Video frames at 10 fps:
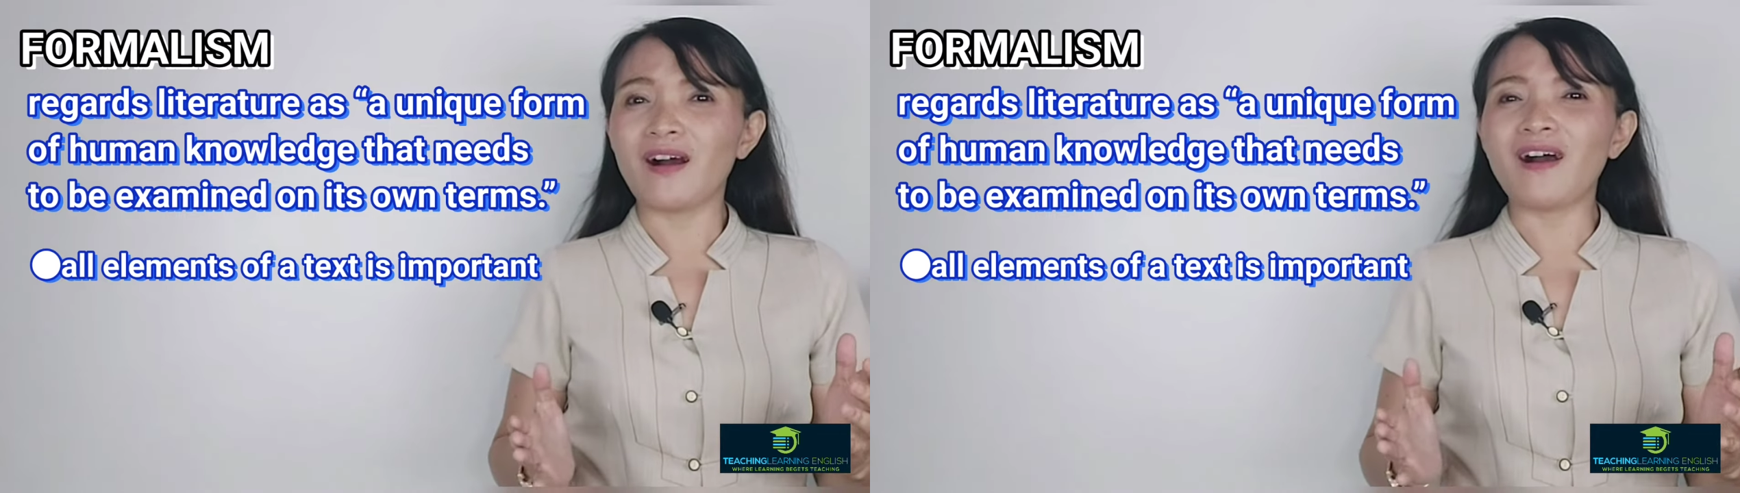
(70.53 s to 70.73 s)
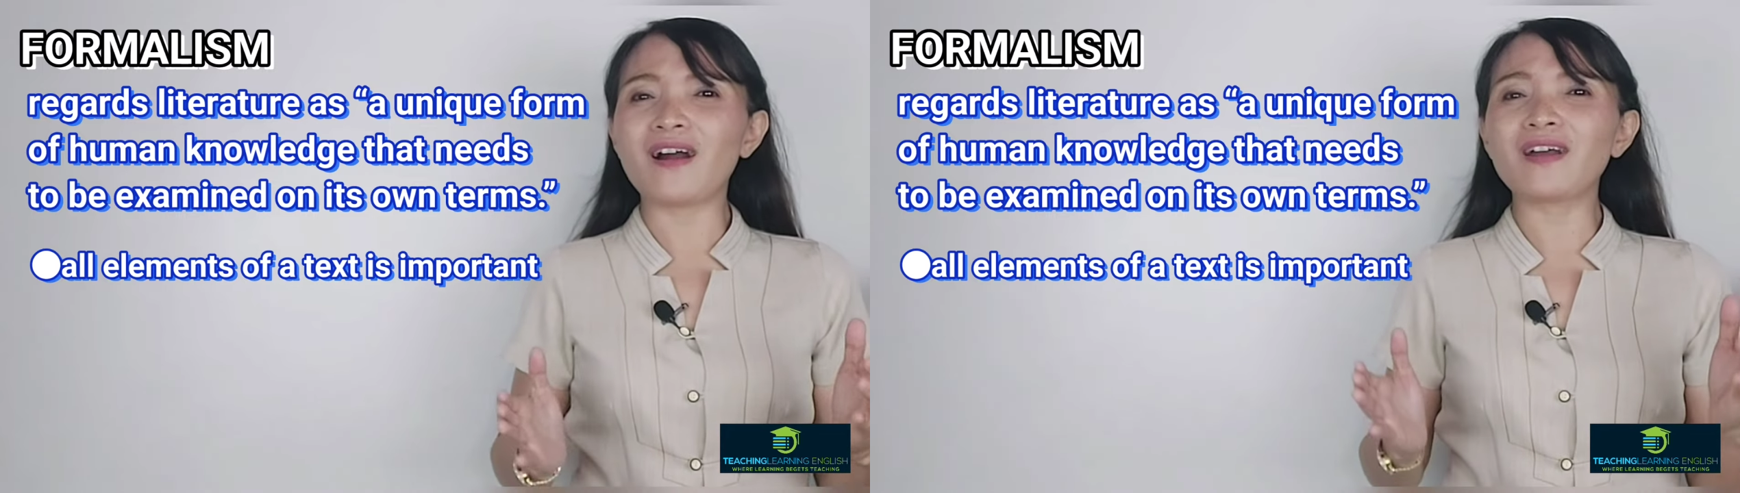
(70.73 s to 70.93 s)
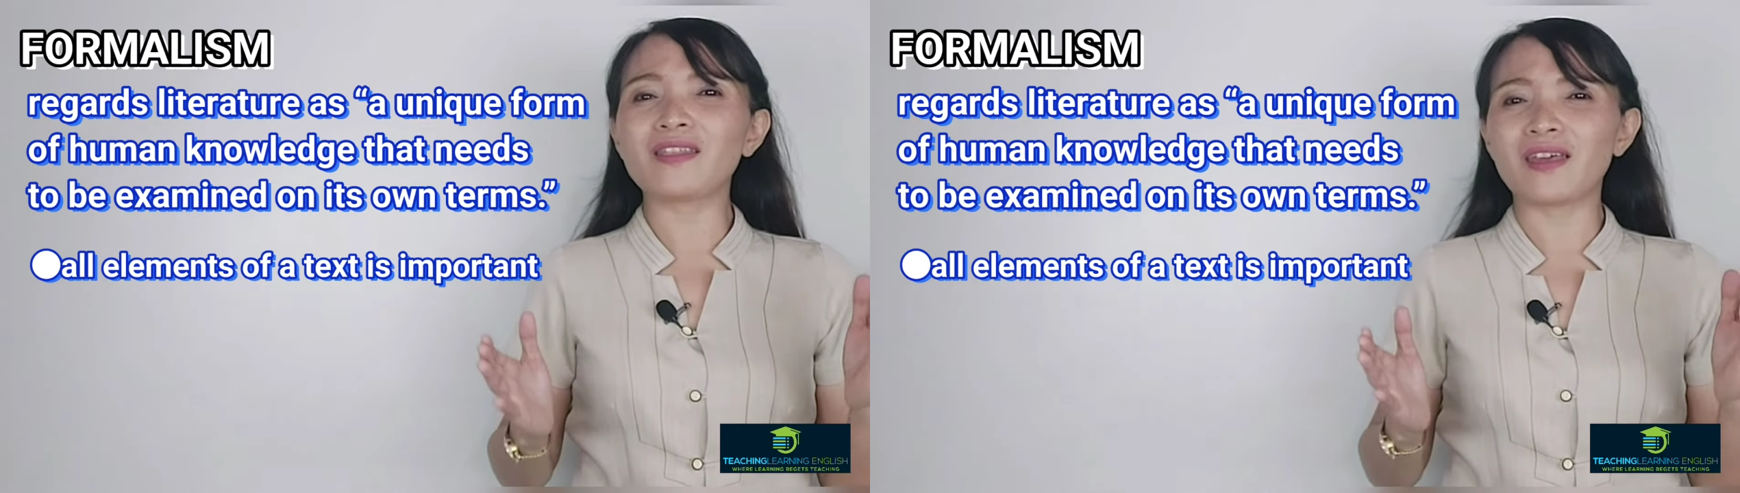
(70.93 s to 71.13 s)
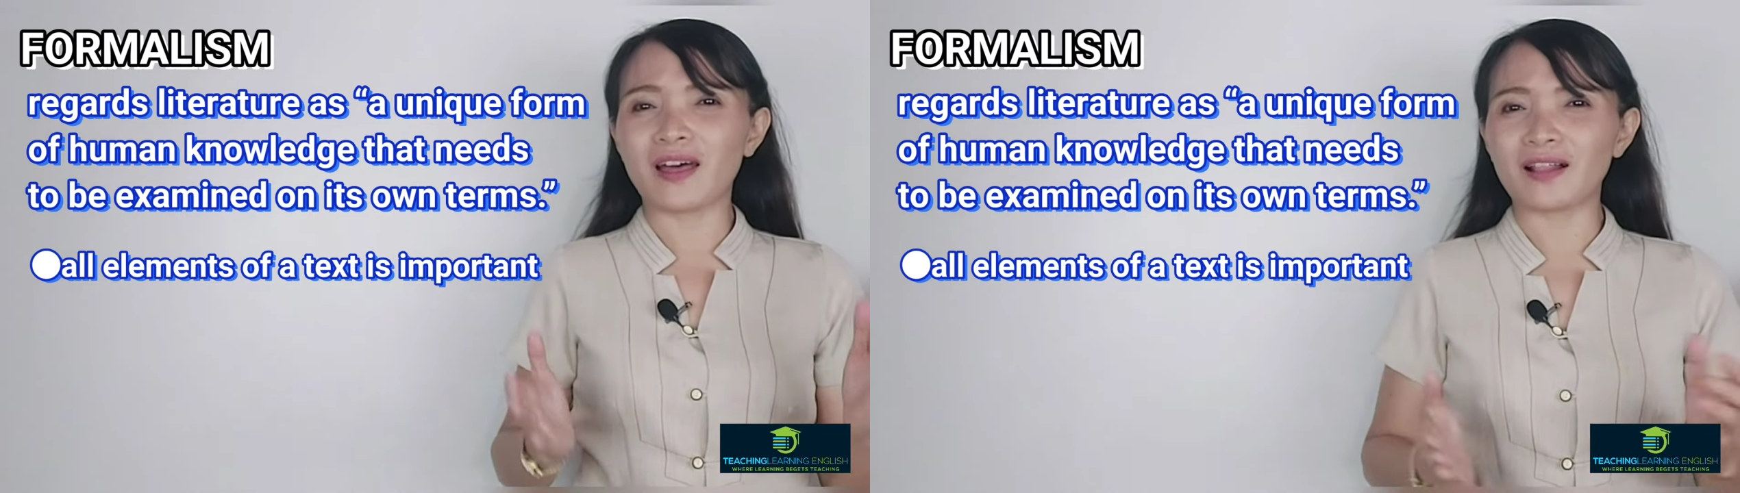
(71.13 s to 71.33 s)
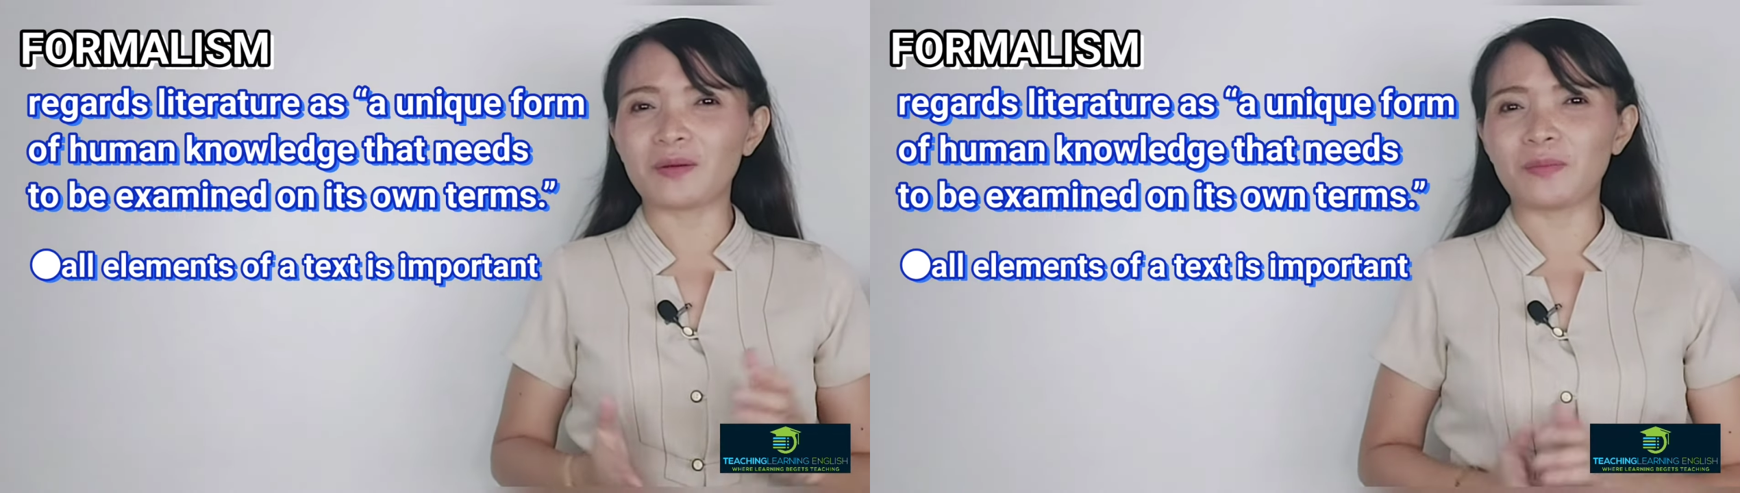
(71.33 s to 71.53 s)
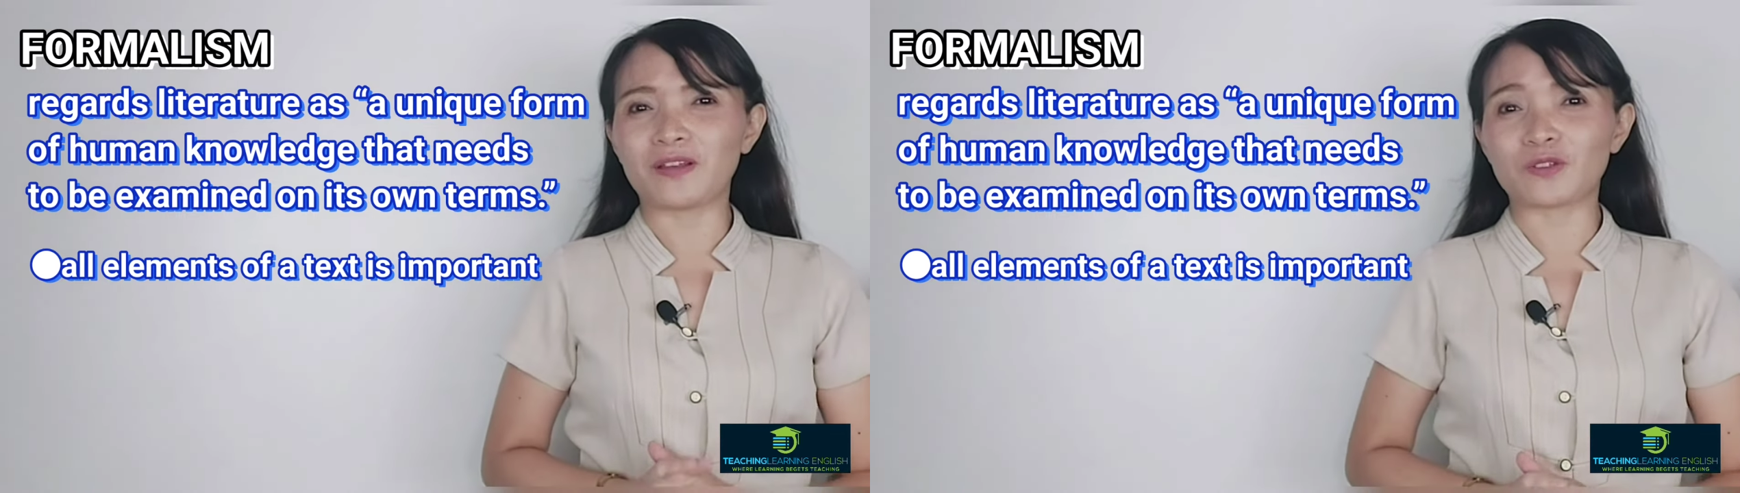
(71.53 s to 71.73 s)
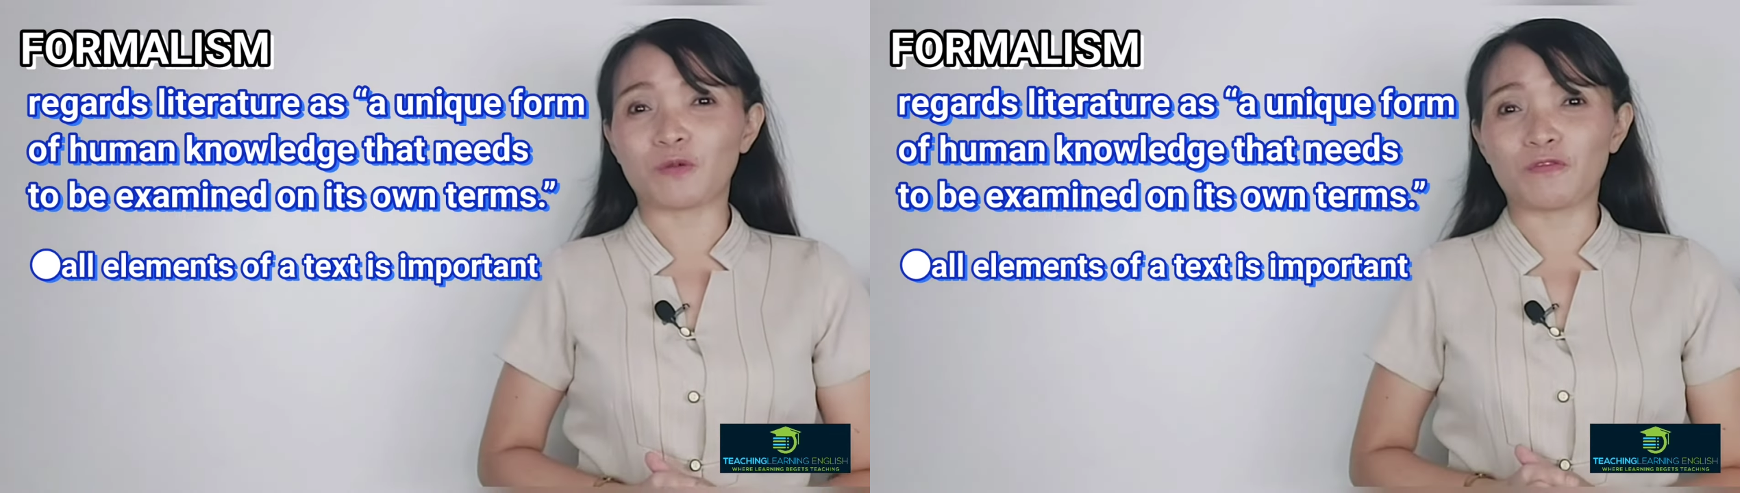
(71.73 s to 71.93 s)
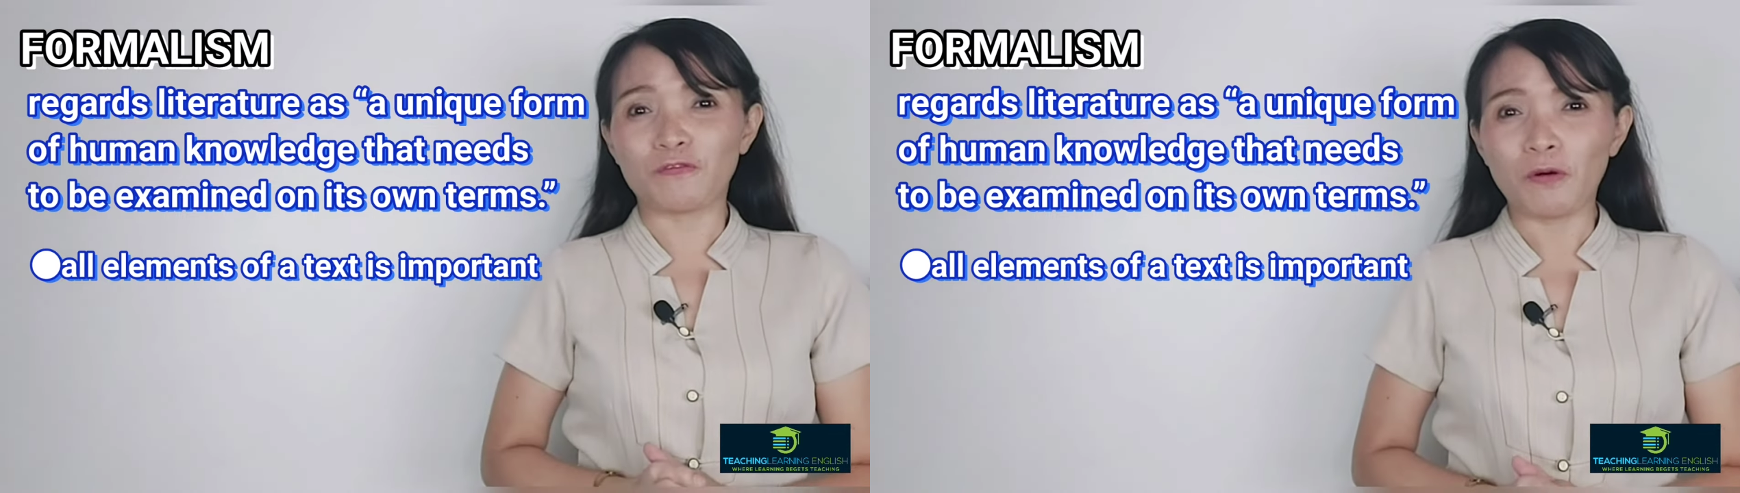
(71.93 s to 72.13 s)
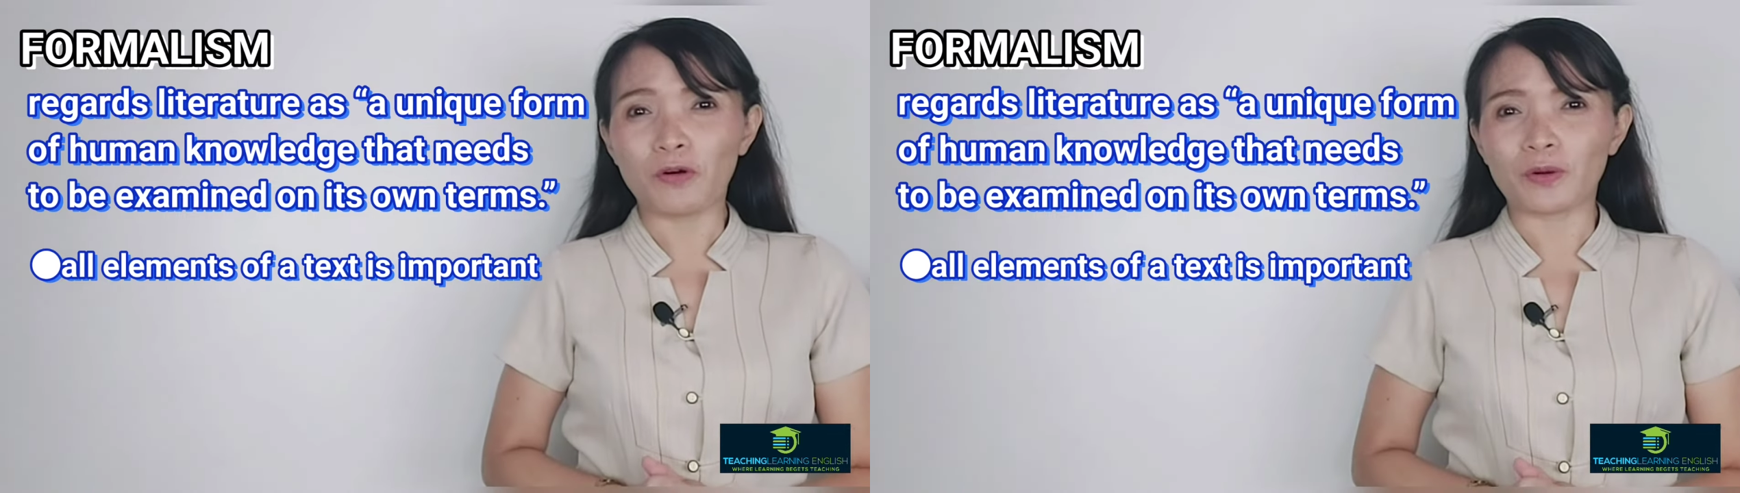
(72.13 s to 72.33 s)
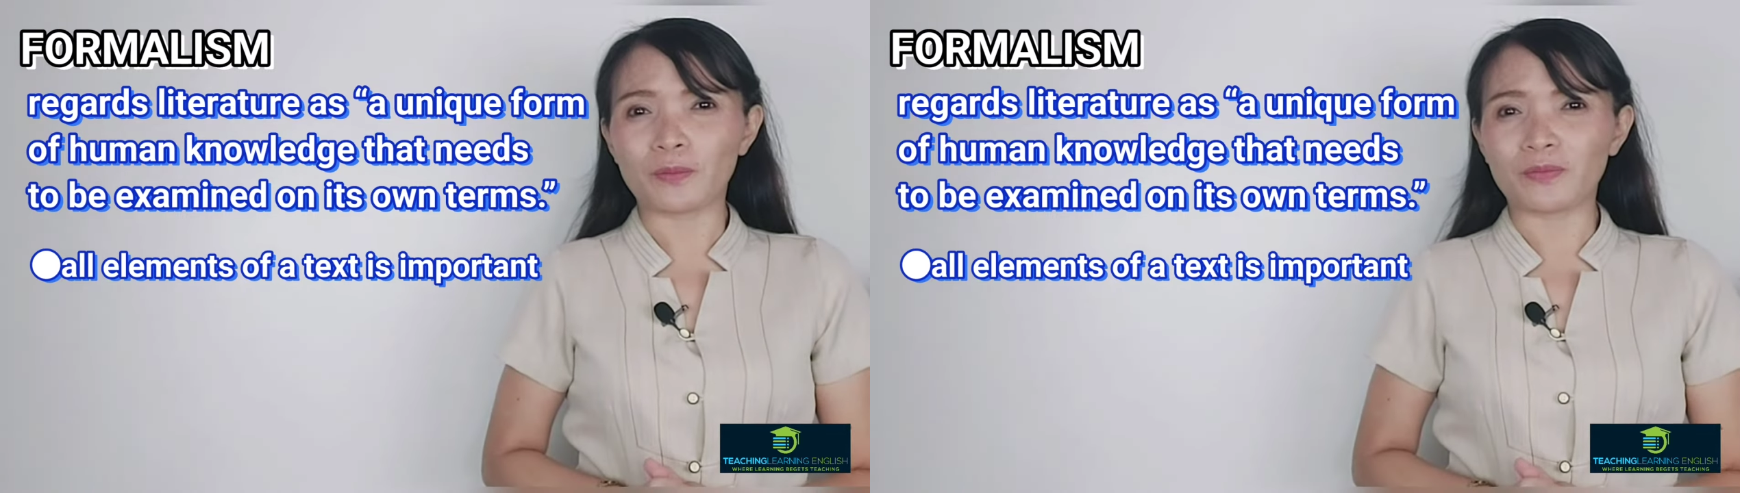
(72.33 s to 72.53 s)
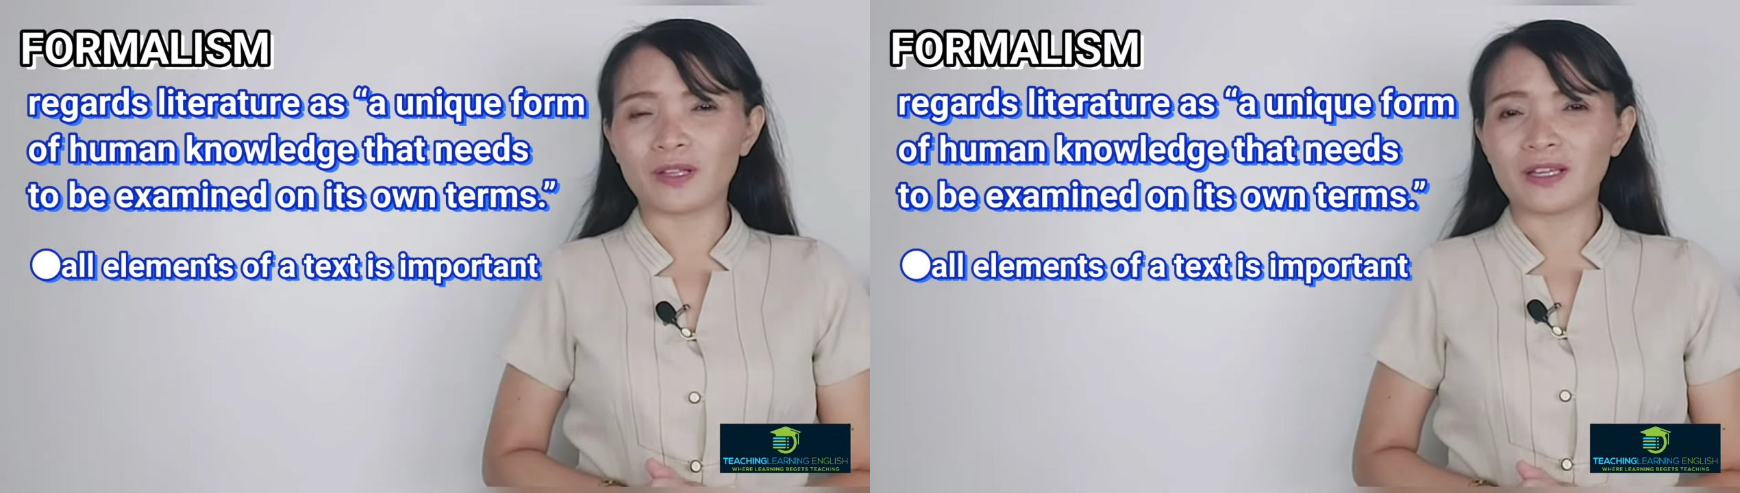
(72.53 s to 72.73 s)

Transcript: are the elements of form,